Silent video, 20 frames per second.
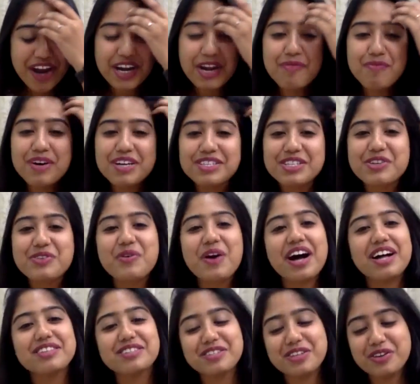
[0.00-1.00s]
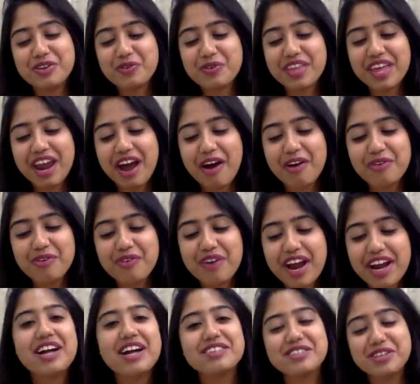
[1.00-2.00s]
better person to answer you than
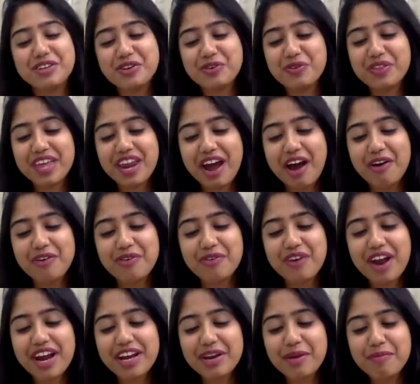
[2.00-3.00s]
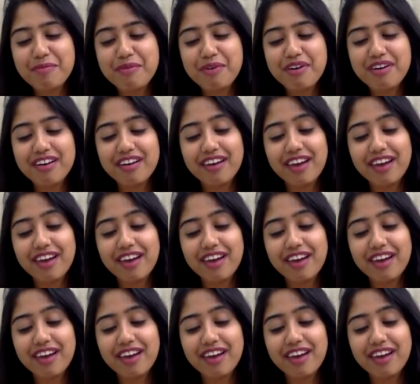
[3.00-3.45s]
how to write a book